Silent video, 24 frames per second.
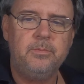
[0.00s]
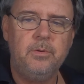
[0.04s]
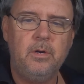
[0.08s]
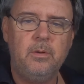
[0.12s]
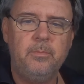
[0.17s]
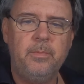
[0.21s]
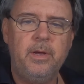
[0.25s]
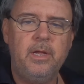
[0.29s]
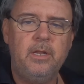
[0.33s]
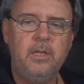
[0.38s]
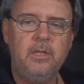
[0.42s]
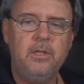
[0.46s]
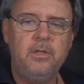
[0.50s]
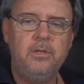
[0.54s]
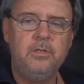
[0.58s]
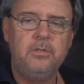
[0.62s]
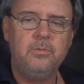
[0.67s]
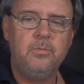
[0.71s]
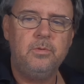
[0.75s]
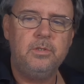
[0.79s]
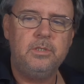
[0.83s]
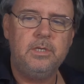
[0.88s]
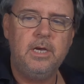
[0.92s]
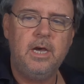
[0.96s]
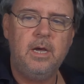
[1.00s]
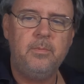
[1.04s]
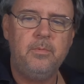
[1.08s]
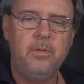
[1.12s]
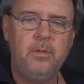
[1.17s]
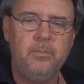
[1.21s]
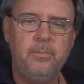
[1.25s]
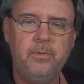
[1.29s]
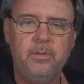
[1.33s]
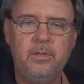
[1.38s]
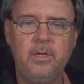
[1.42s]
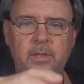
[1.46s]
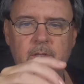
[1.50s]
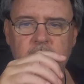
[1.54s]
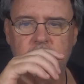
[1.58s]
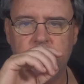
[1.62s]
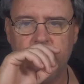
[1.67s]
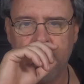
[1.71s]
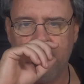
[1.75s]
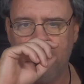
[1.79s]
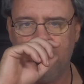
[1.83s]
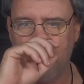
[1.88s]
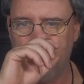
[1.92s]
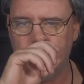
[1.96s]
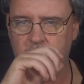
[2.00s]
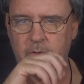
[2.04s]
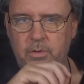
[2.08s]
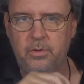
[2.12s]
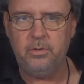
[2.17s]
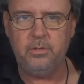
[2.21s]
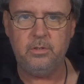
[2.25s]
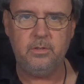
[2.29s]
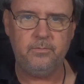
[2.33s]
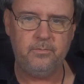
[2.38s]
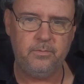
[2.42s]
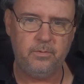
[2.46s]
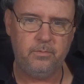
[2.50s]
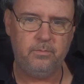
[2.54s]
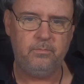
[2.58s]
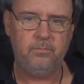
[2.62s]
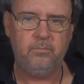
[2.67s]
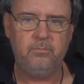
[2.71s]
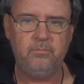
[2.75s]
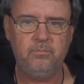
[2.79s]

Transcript: but I mainly use the Wasabi, but the other 2 I'll use if I